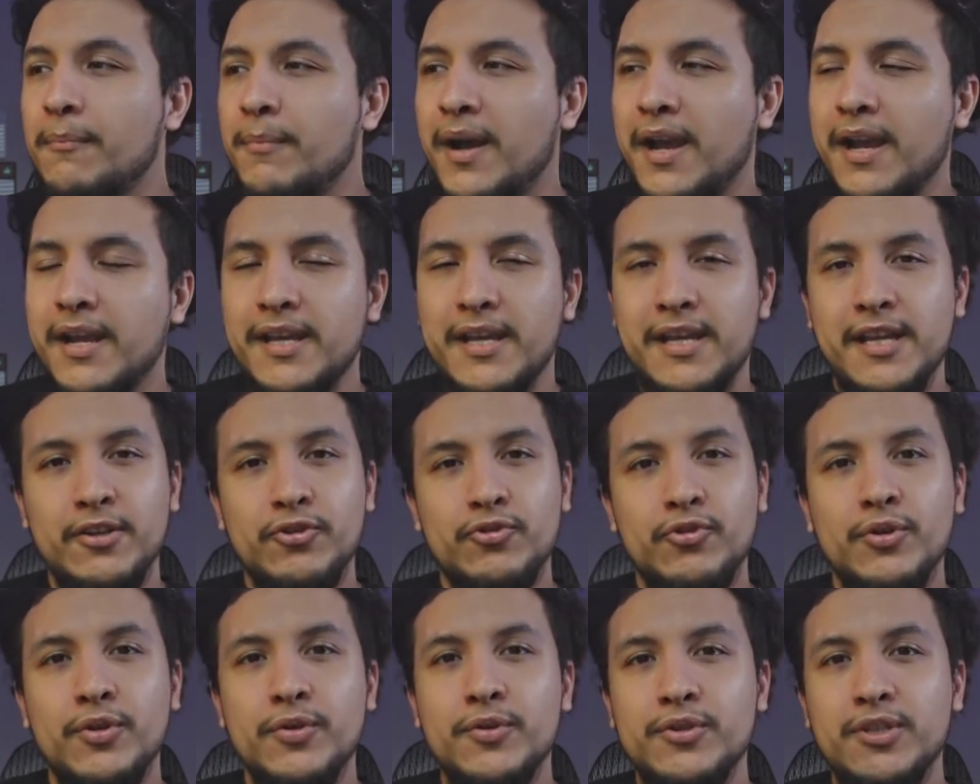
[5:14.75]
by
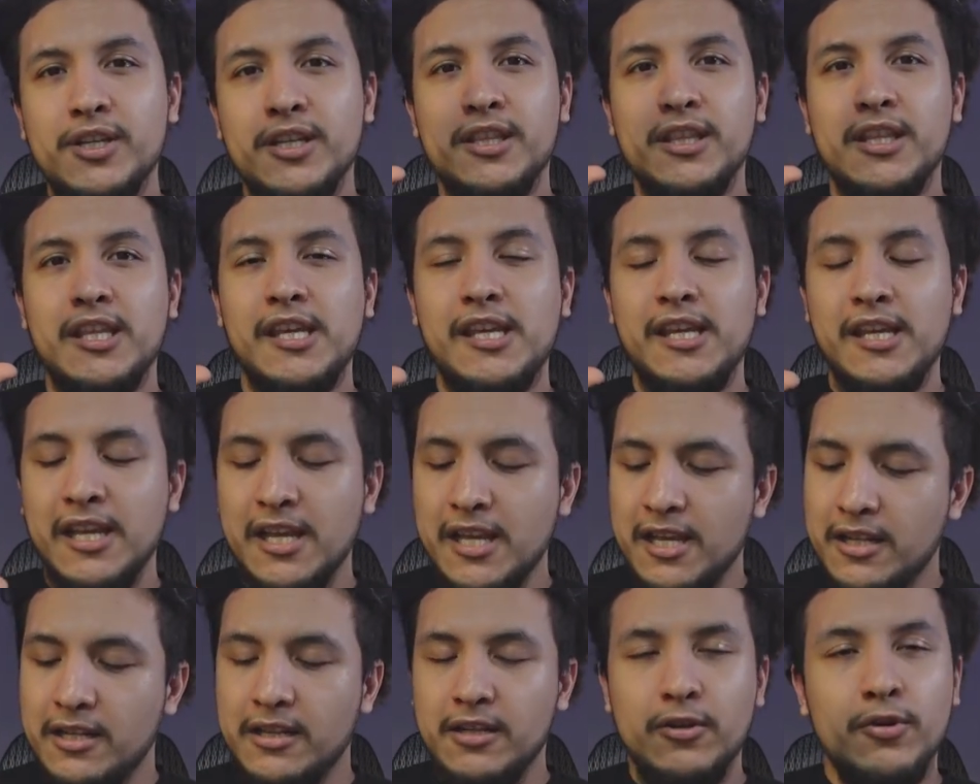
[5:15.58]
introducing the
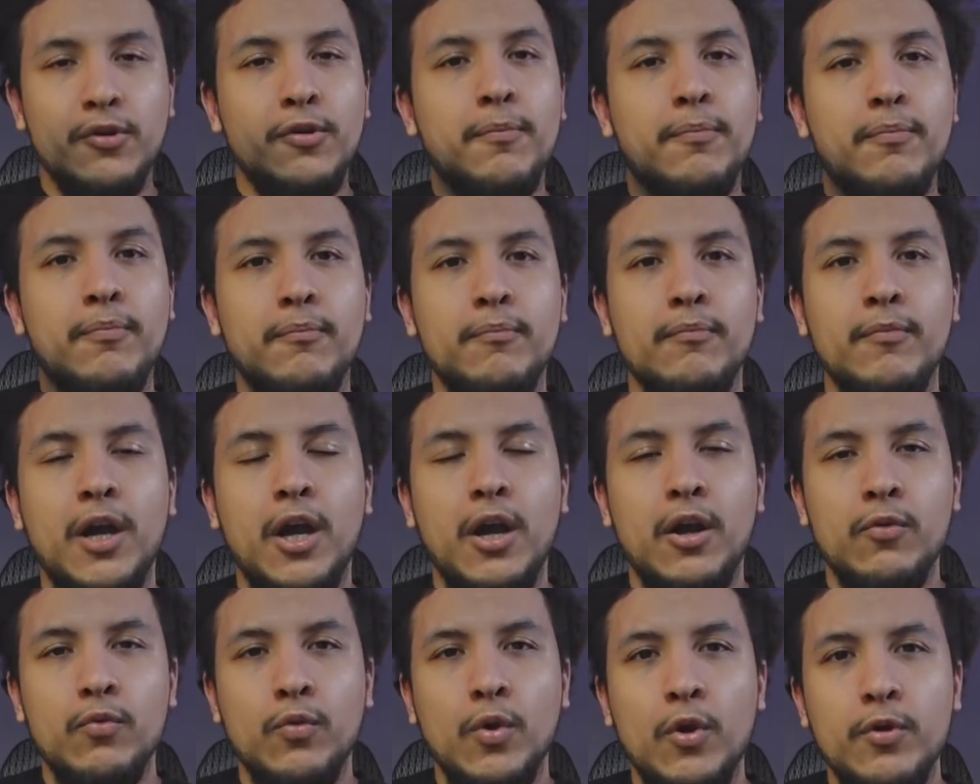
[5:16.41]
little
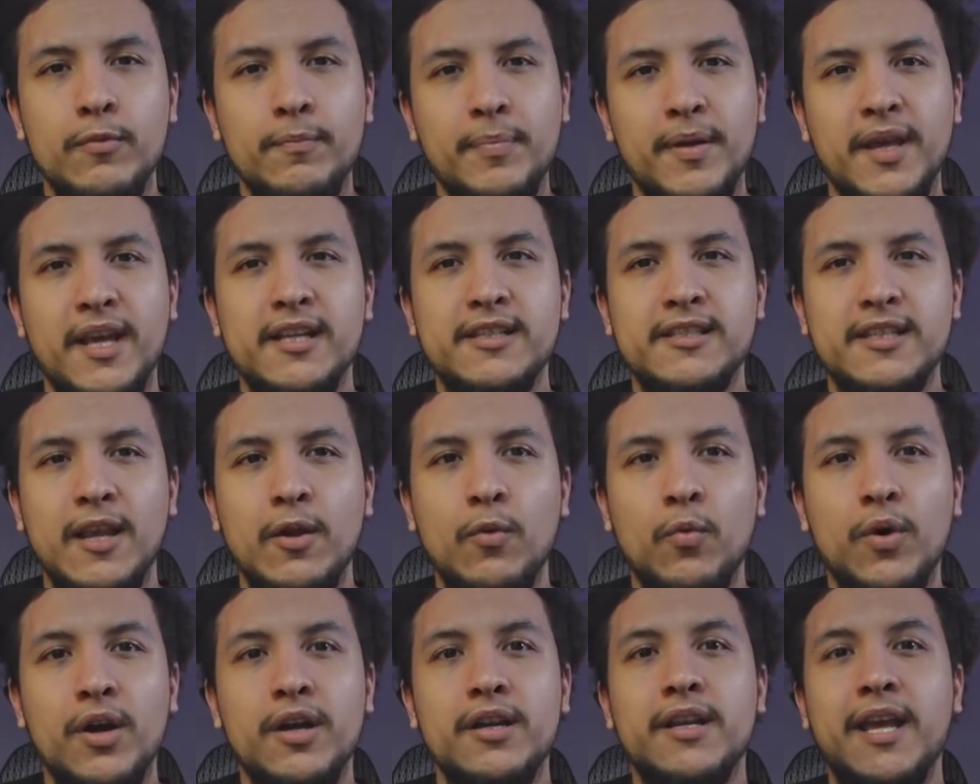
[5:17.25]
Rode PSA
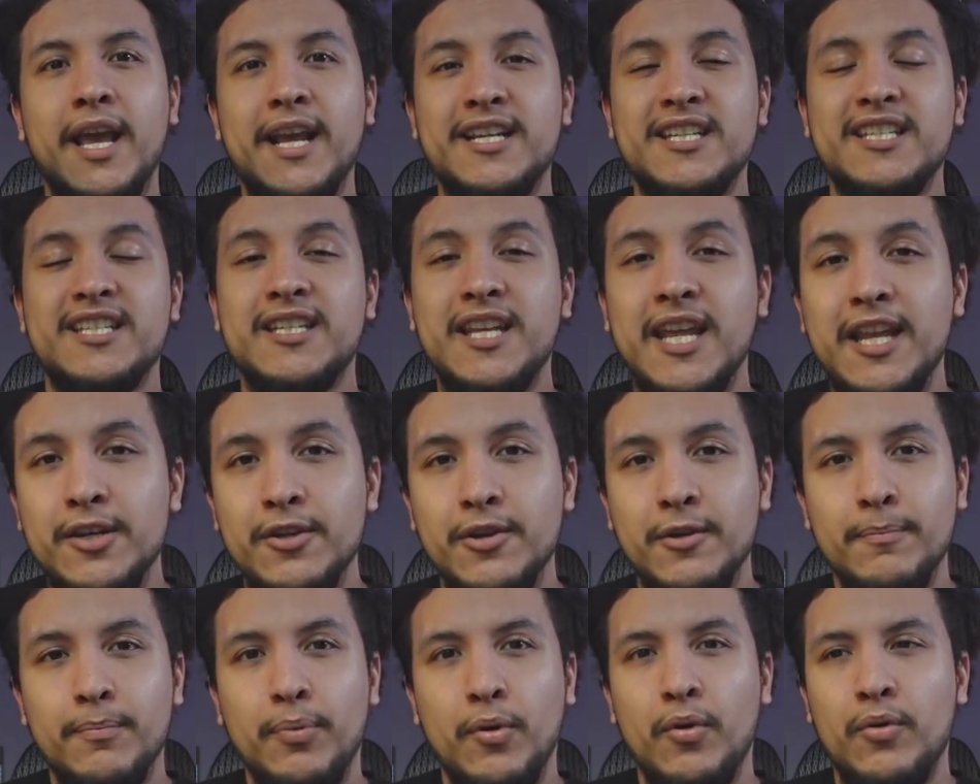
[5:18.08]
1
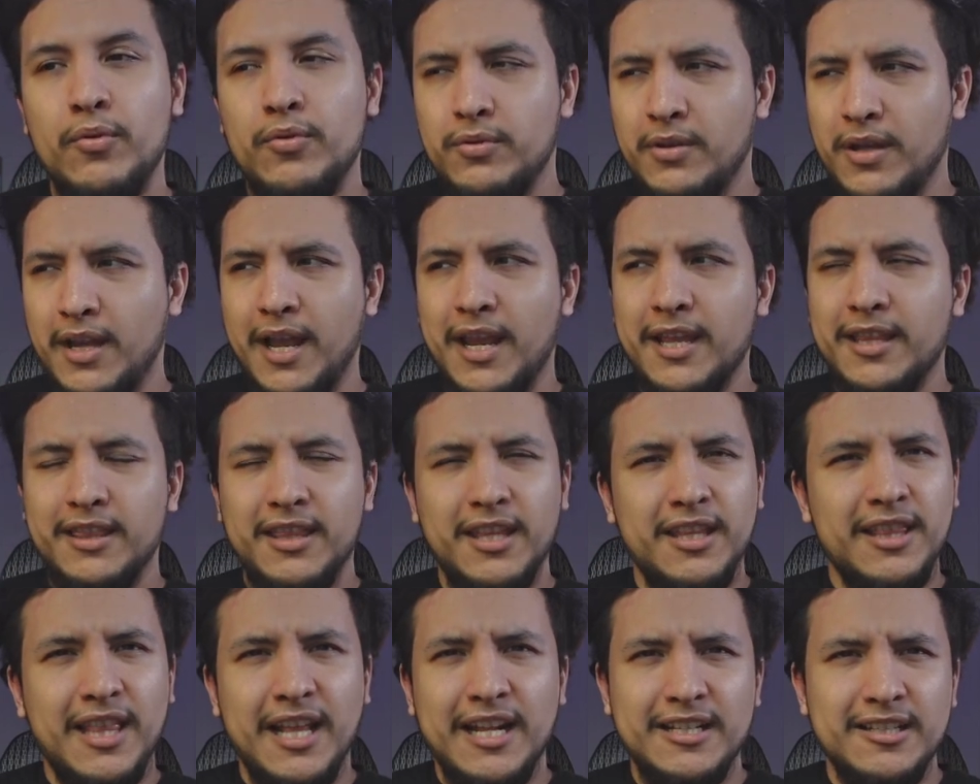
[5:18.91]
extender pole, I
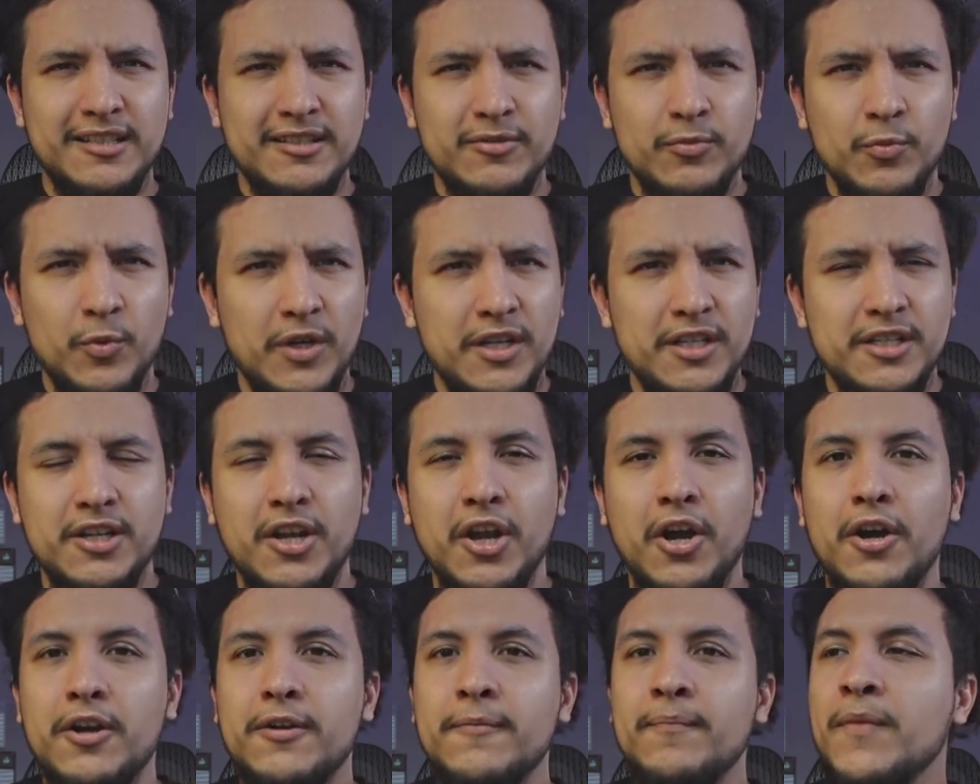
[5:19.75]
think that's what it's
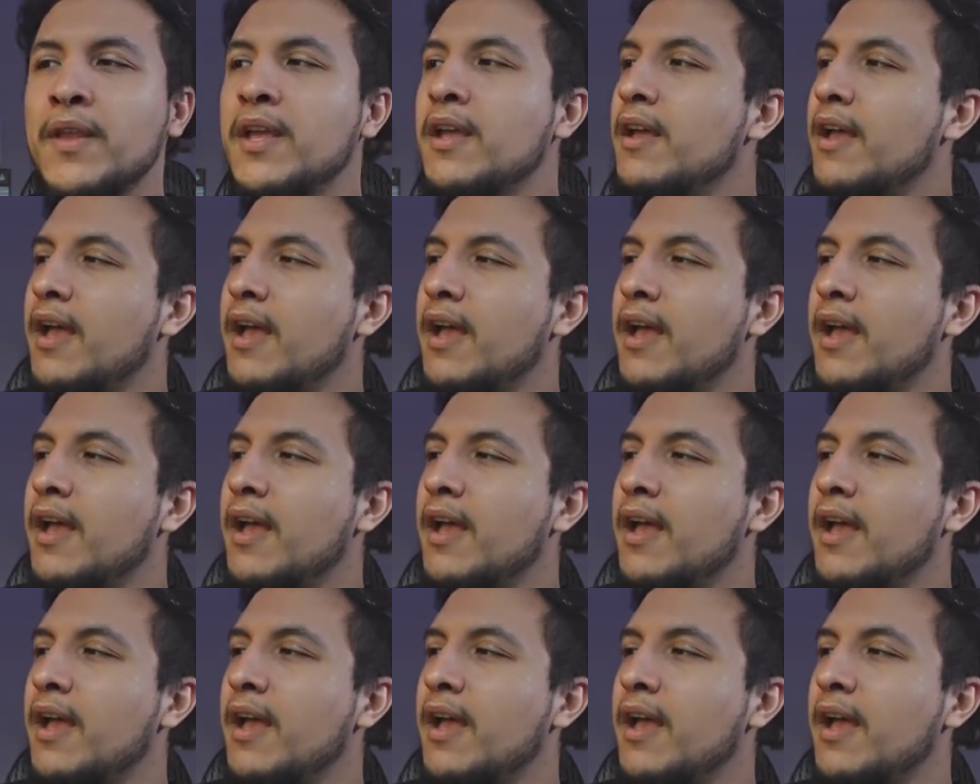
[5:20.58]
called,